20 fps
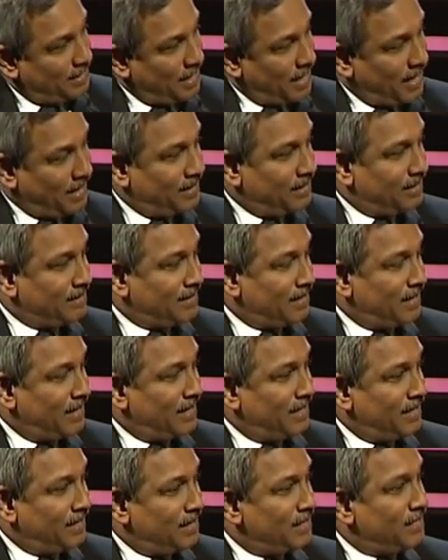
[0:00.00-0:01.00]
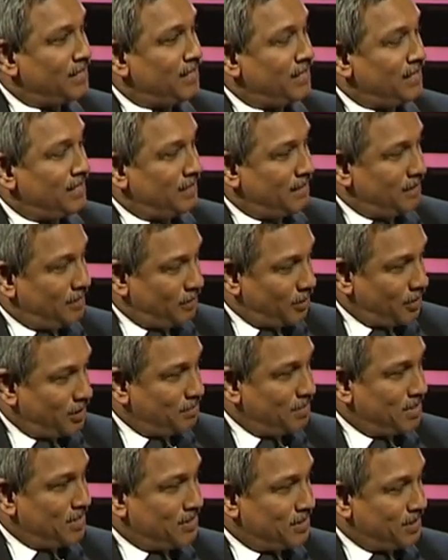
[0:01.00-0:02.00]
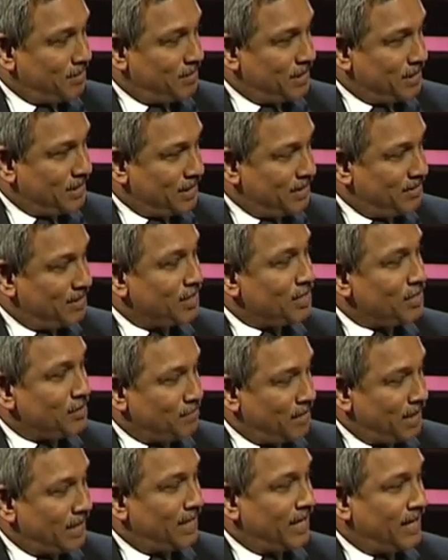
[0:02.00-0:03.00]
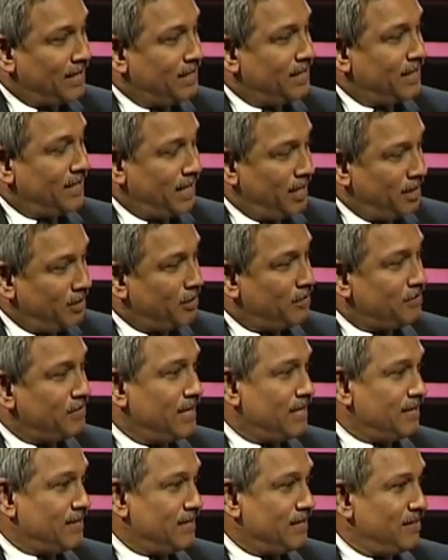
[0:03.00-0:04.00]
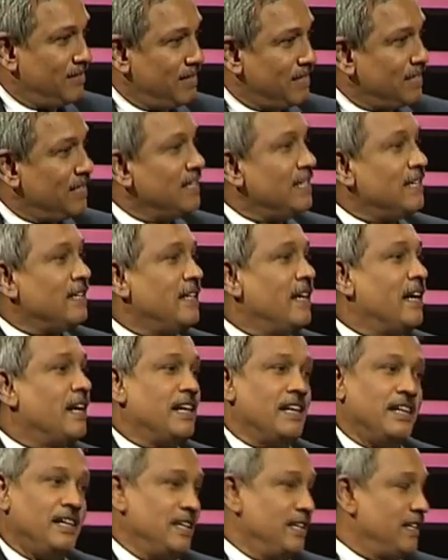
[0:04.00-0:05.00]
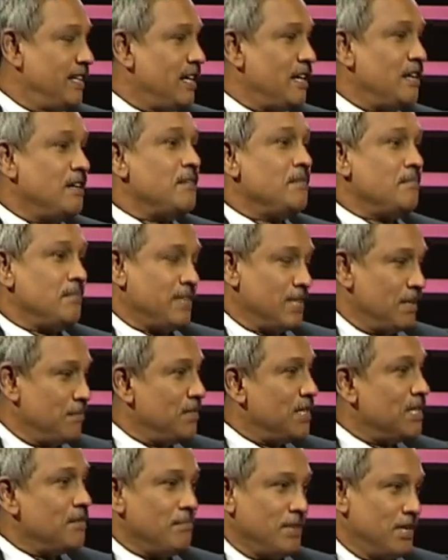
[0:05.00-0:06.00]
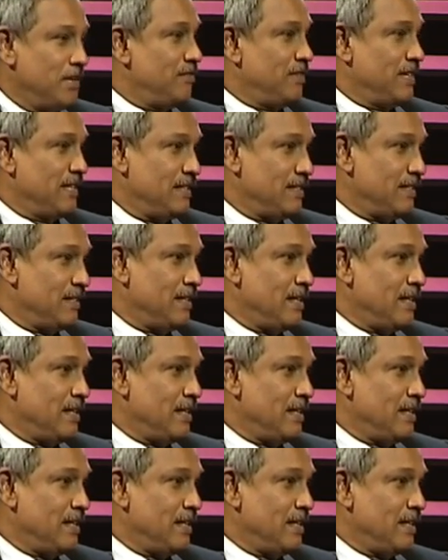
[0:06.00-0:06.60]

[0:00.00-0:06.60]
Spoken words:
others are in a not a pensionable service, but at the end of their service, they are getting their terminal benefits.